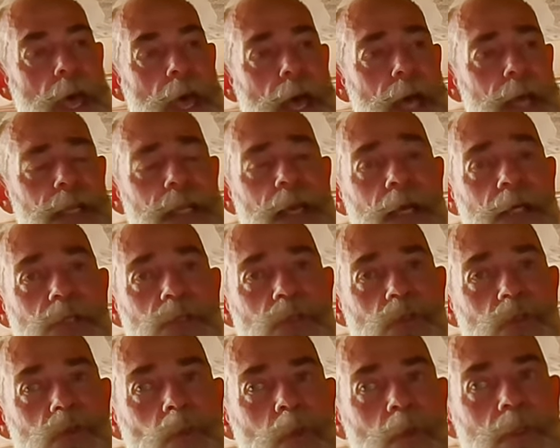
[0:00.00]
And I
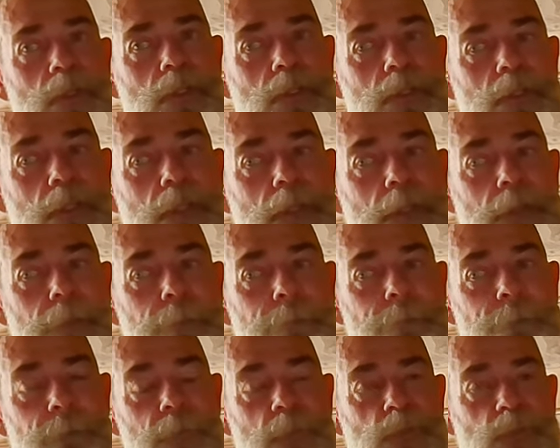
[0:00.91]
just want
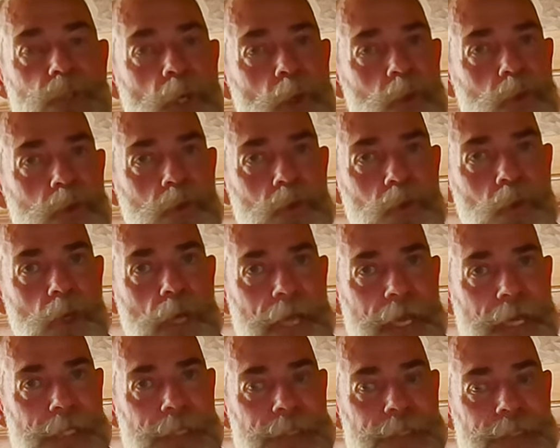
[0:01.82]
to show you
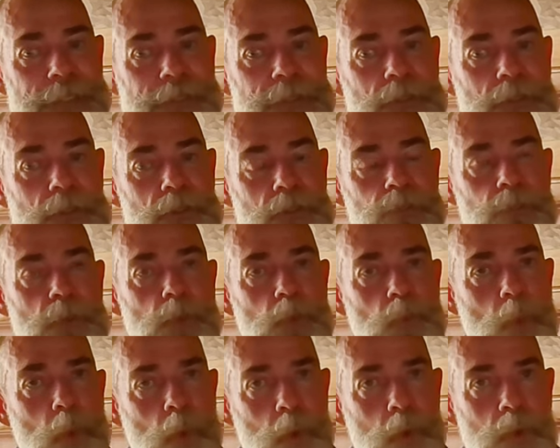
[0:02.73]
a little
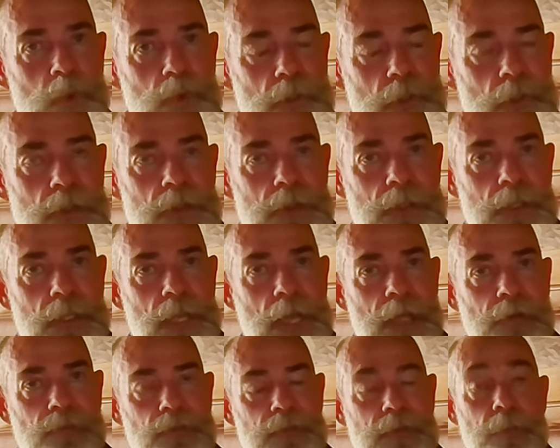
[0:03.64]
memorial
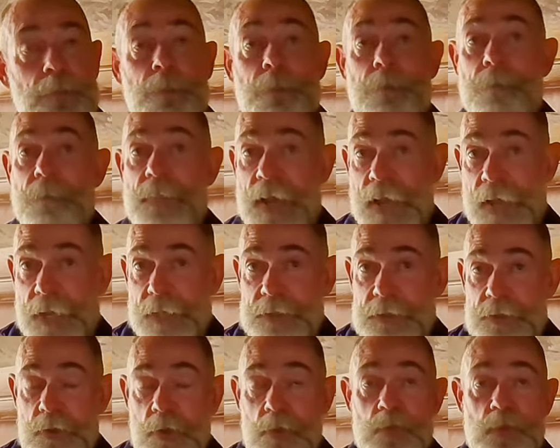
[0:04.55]
at the
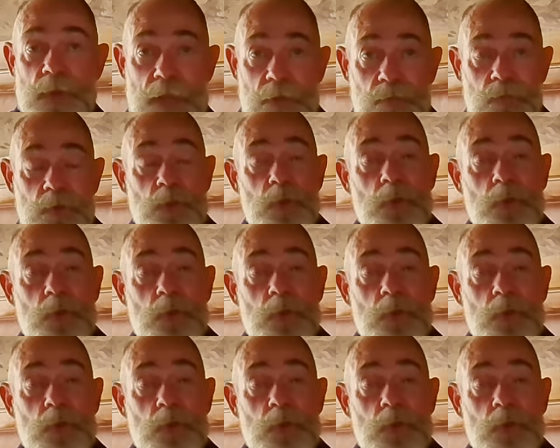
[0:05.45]
back, around the